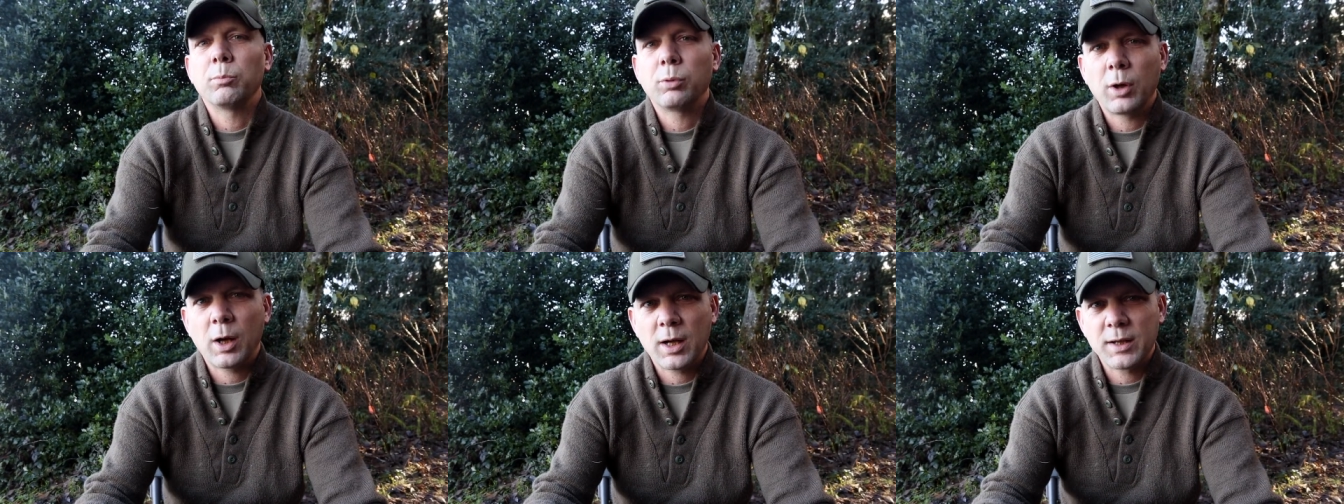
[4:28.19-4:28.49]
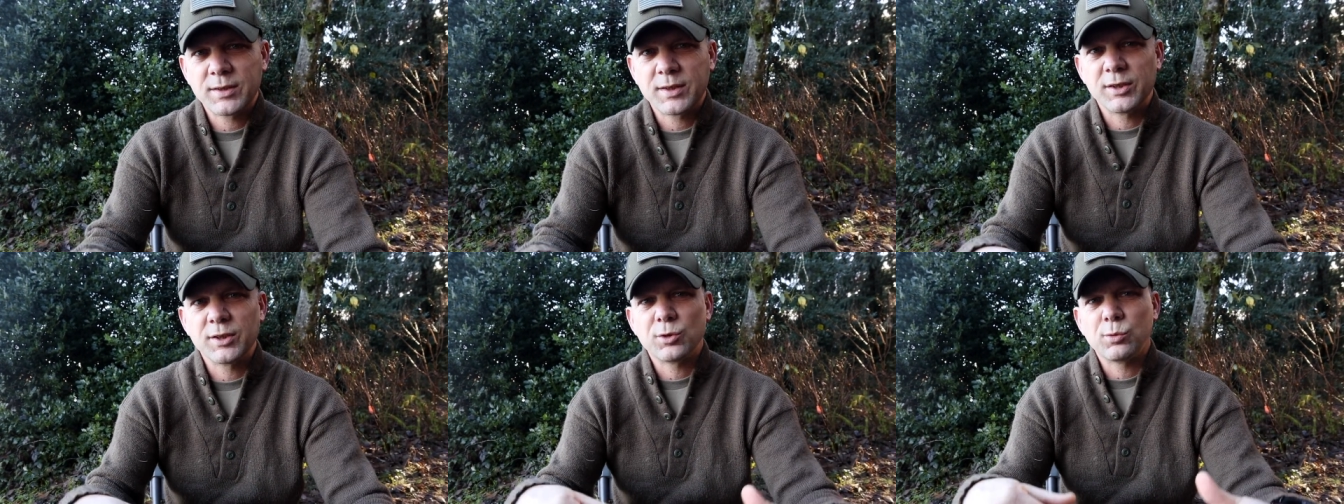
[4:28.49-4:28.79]

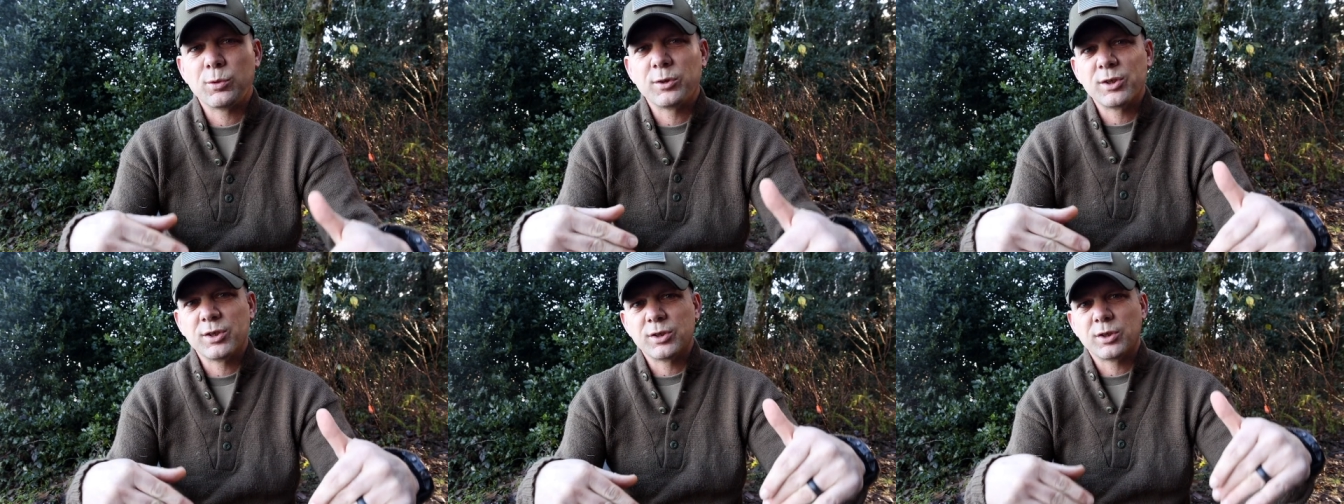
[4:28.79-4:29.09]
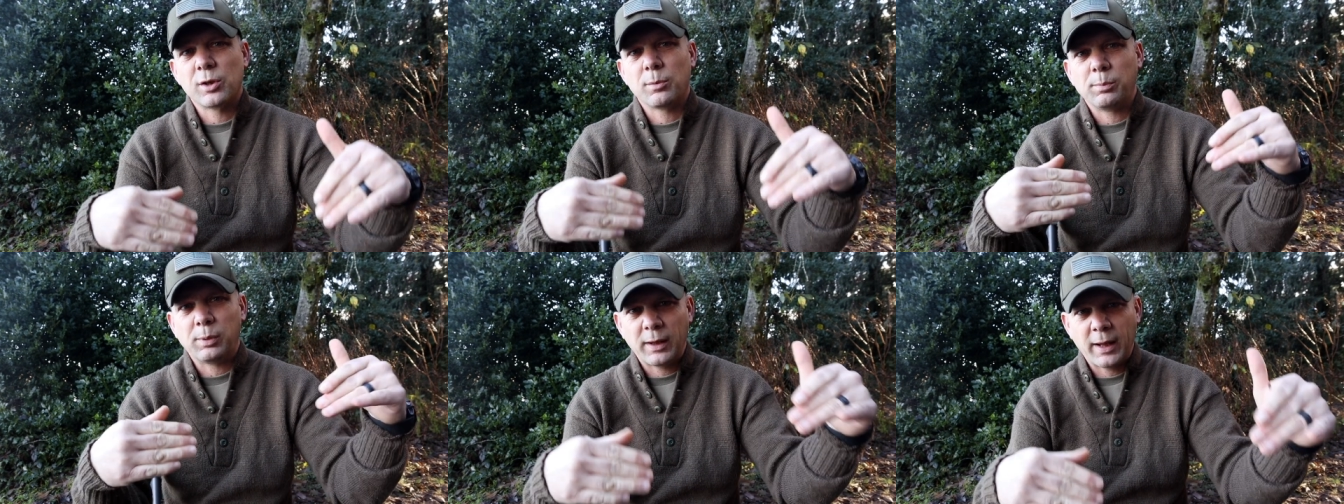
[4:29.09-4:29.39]
process, which is
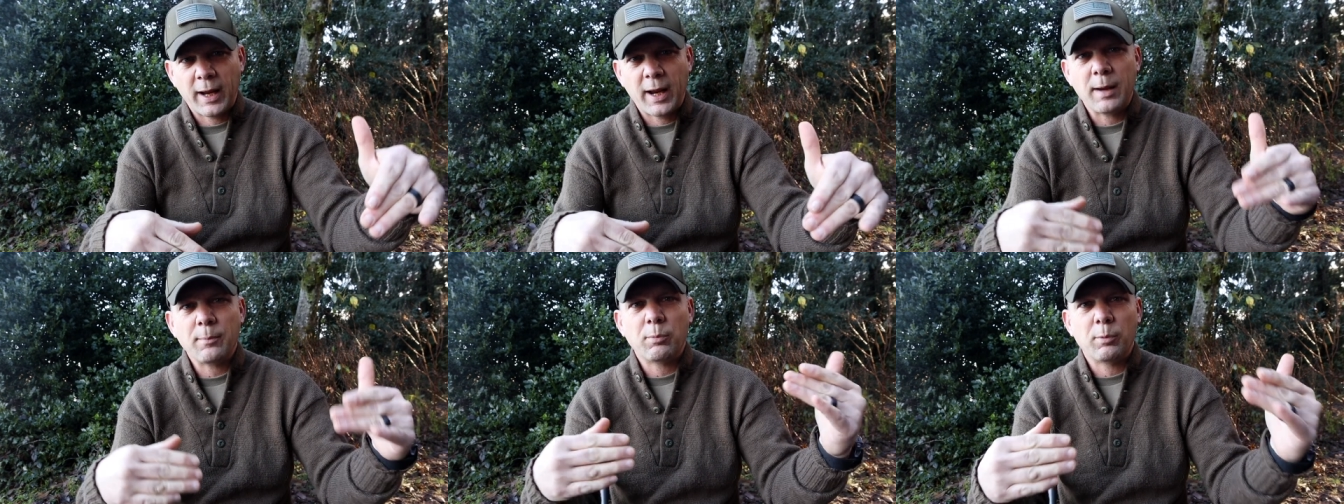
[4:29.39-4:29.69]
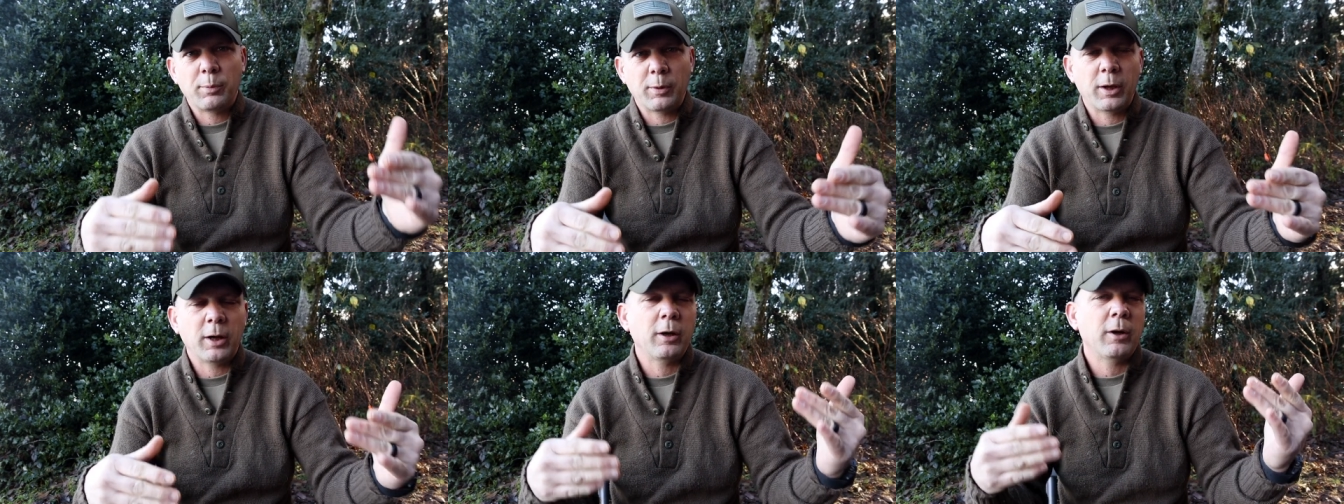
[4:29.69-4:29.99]
to plan,
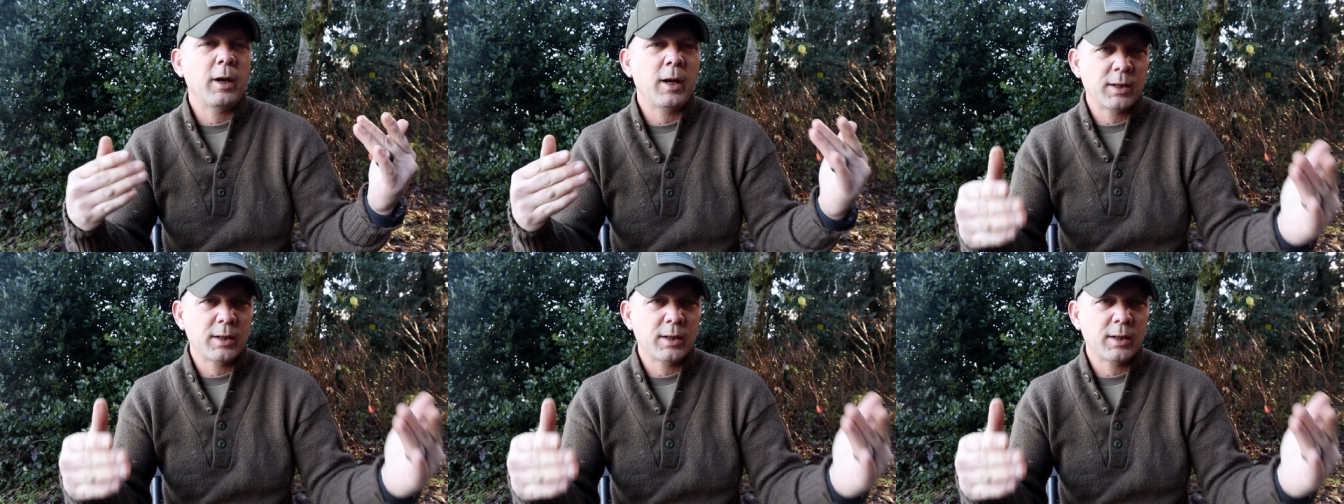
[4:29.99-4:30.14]
prepare,